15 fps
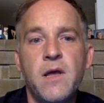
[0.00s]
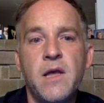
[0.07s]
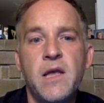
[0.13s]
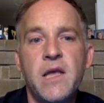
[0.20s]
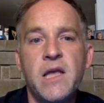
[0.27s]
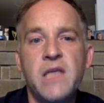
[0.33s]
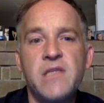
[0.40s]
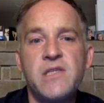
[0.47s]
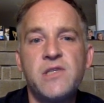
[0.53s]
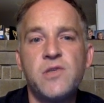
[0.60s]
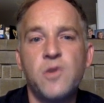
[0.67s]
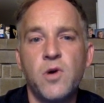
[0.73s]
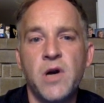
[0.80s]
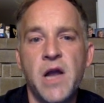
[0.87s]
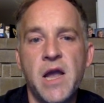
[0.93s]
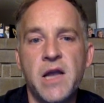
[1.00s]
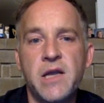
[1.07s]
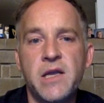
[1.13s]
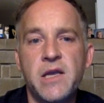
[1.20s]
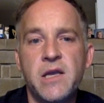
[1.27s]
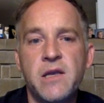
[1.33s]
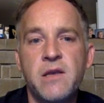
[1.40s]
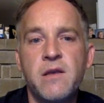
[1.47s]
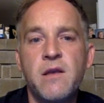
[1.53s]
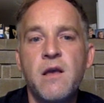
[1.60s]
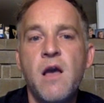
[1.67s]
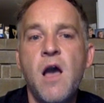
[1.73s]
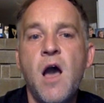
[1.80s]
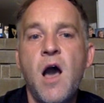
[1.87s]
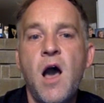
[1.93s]
Historic,
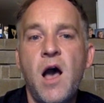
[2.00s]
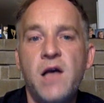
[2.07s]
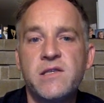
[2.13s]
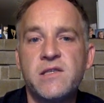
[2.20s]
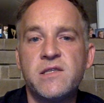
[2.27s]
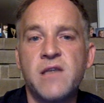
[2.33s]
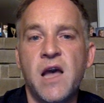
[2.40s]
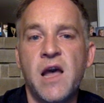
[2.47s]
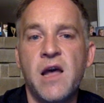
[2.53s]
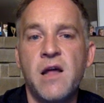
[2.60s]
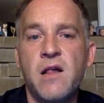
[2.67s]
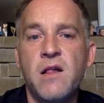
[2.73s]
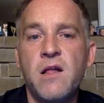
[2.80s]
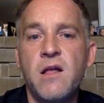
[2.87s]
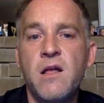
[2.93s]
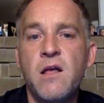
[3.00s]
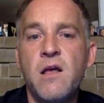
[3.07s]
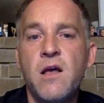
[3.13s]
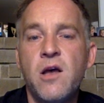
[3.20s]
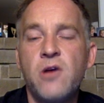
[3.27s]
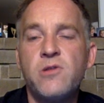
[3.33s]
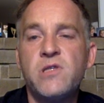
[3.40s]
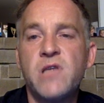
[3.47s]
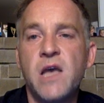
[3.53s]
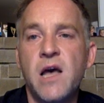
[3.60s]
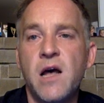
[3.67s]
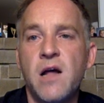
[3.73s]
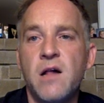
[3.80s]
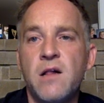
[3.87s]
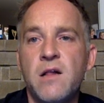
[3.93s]
hostile,
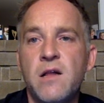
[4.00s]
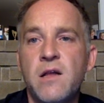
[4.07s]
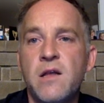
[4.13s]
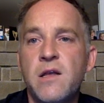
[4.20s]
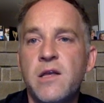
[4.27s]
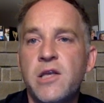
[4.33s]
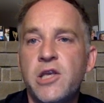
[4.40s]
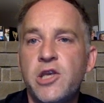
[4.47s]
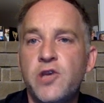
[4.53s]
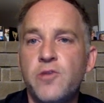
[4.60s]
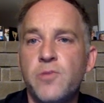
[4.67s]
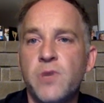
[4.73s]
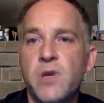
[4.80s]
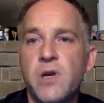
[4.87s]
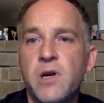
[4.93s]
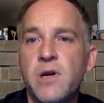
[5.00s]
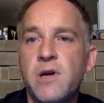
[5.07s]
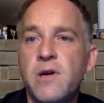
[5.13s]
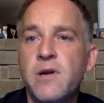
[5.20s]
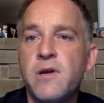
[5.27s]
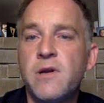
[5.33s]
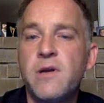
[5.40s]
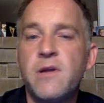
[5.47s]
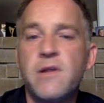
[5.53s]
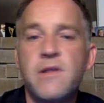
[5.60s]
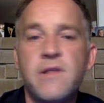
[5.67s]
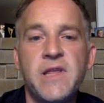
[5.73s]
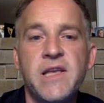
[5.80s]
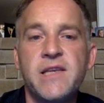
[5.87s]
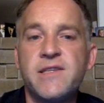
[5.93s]
hotel, humor.
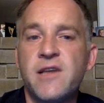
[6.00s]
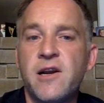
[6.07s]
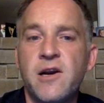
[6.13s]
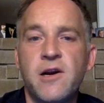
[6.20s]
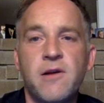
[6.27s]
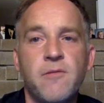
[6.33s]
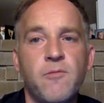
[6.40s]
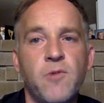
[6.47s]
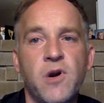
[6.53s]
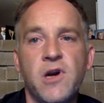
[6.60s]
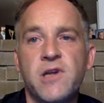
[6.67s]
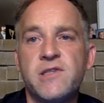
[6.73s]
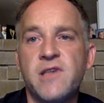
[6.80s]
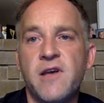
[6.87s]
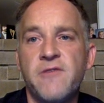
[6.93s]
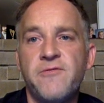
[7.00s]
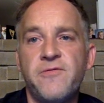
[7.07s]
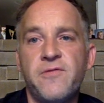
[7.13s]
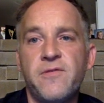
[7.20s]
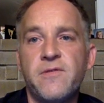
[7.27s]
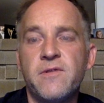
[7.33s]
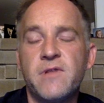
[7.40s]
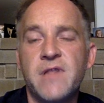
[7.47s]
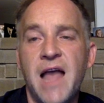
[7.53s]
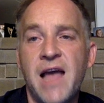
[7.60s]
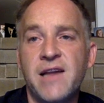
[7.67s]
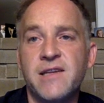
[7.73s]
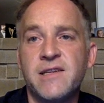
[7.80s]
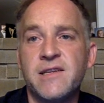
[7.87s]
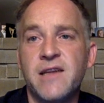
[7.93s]
These are words of
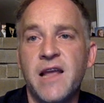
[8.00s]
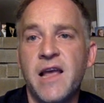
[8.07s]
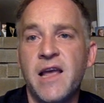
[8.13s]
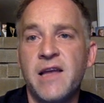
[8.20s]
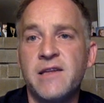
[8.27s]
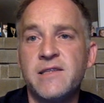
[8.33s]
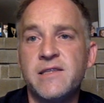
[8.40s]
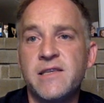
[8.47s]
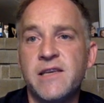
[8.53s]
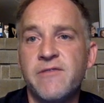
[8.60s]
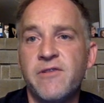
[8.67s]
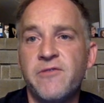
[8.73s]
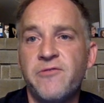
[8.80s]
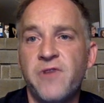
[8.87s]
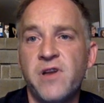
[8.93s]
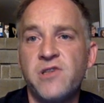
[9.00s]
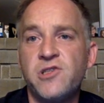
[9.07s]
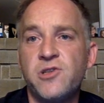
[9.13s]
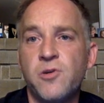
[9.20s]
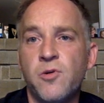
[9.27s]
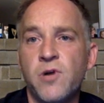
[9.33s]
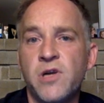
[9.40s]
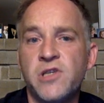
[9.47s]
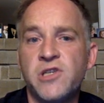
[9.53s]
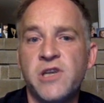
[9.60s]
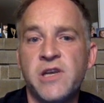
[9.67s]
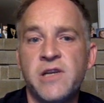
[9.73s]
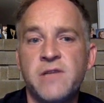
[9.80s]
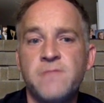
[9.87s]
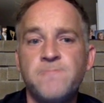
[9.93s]
Latin and even French
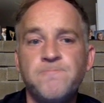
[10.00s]
origin.